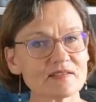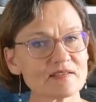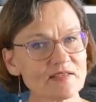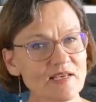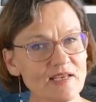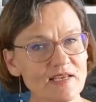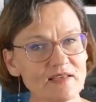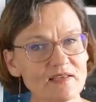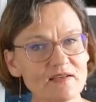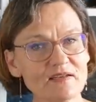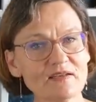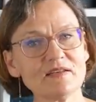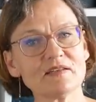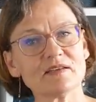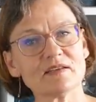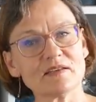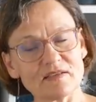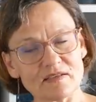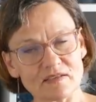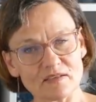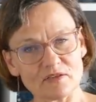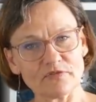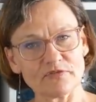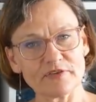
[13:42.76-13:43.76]
second
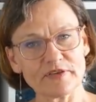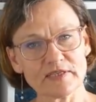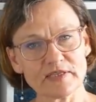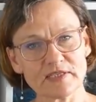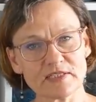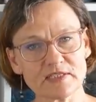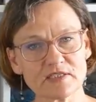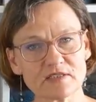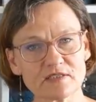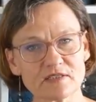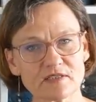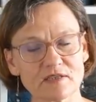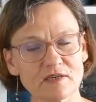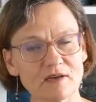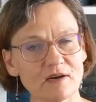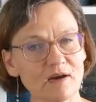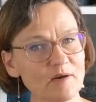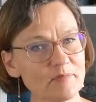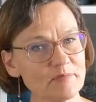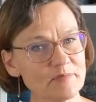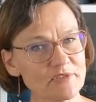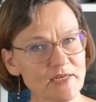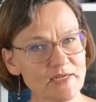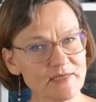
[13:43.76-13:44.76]
finished
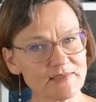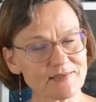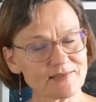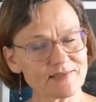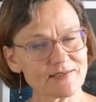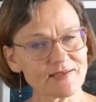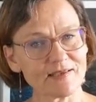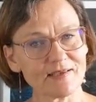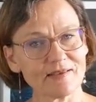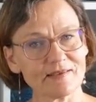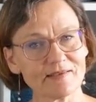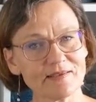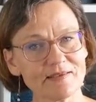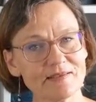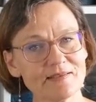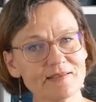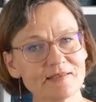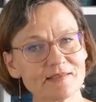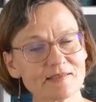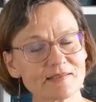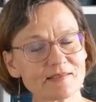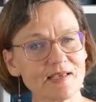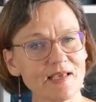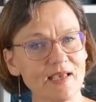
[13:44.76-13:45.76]
object
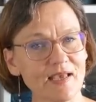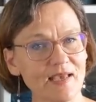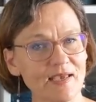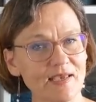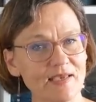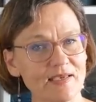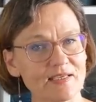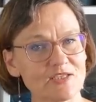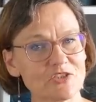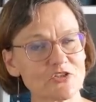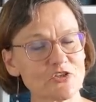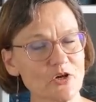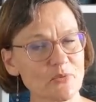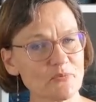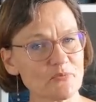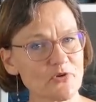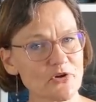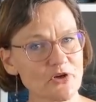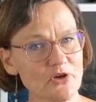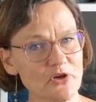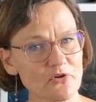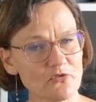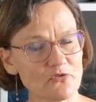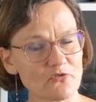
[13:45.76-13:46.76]
is a
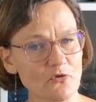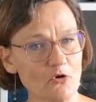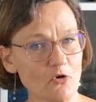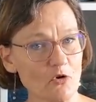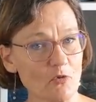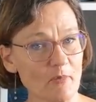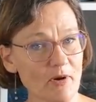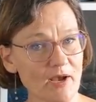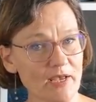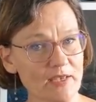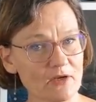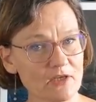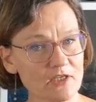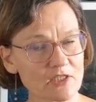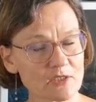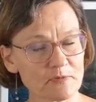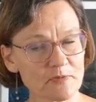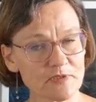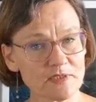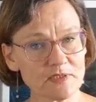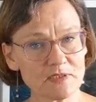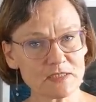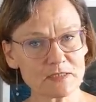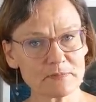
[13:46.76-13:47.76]
jumper for my
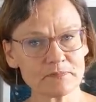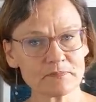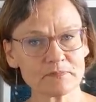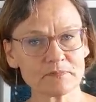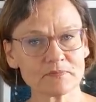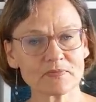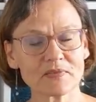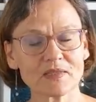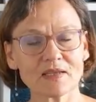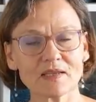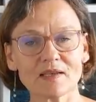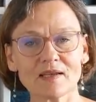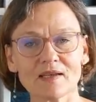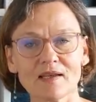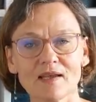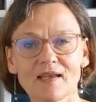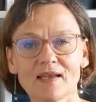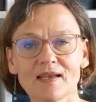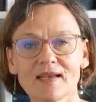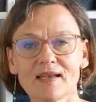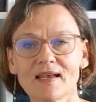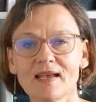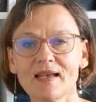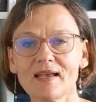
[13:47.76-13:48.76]
husband.
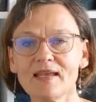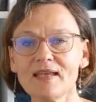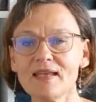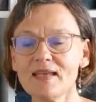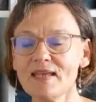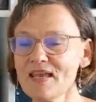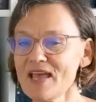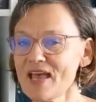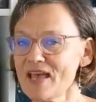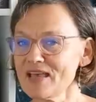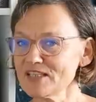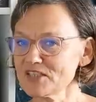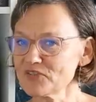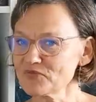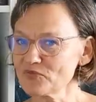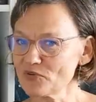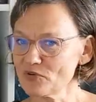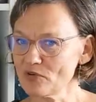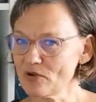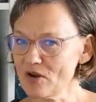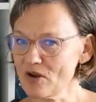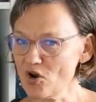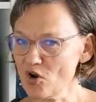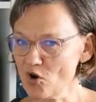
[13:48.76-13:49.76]
He has
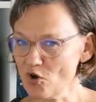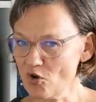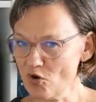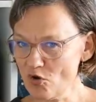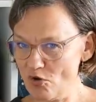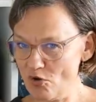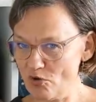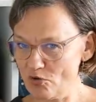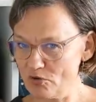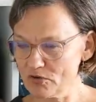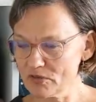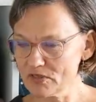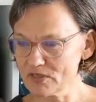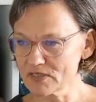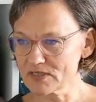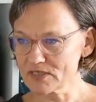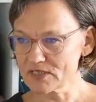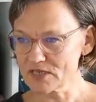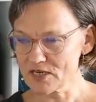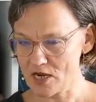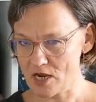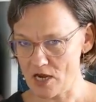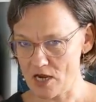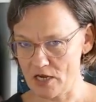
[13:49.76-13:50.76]
for a long
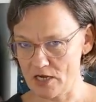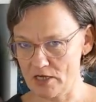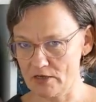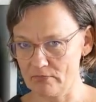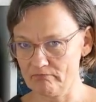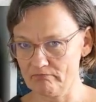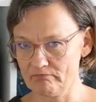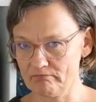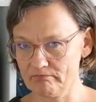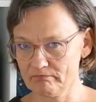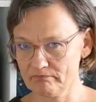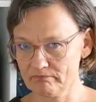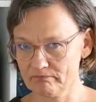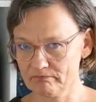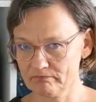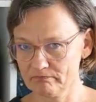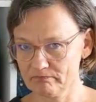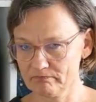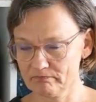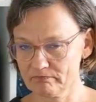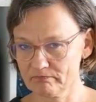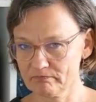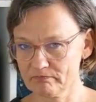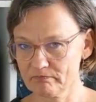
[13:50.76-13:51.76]
time
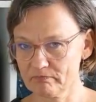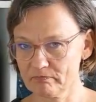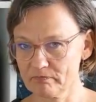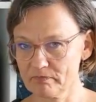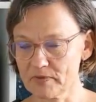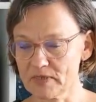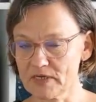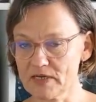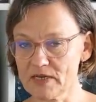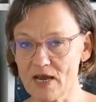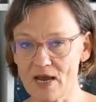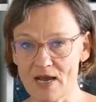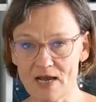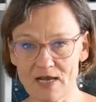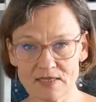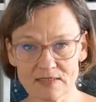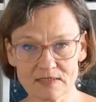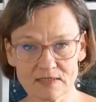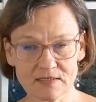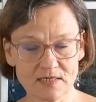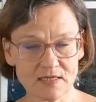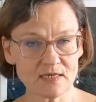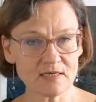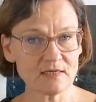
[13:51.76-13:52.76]
been
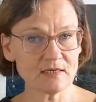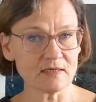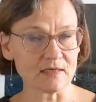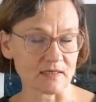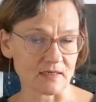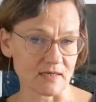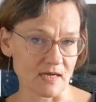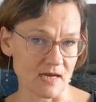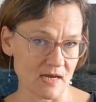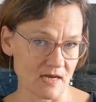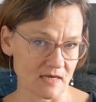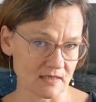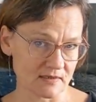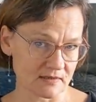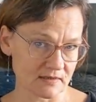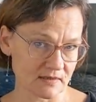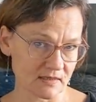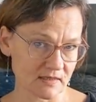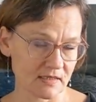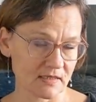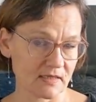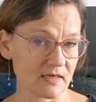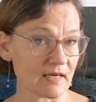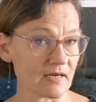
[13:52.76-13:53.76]
asking and
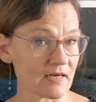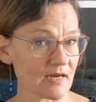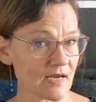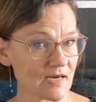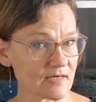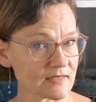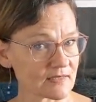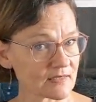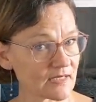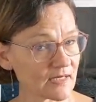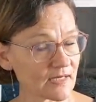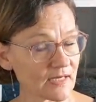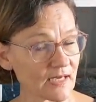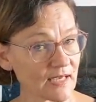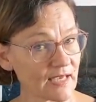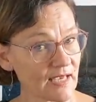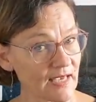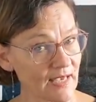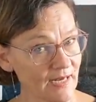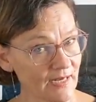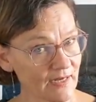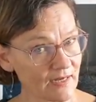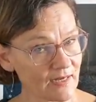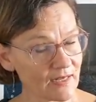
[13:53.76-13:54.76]
asking and asking
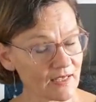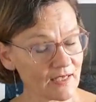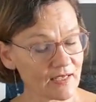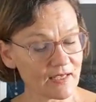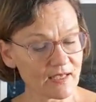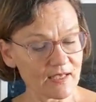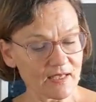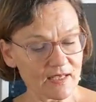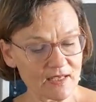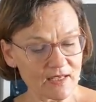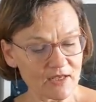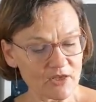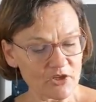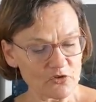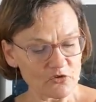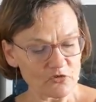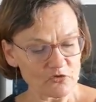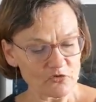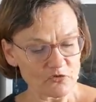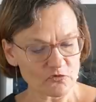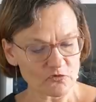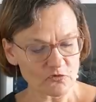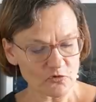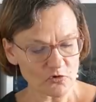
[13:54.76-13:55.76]
again
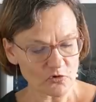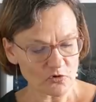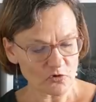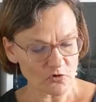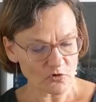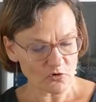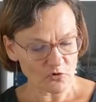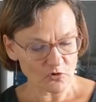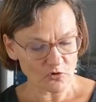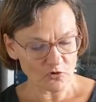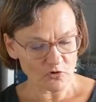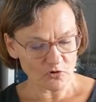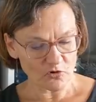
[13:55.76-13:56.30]
for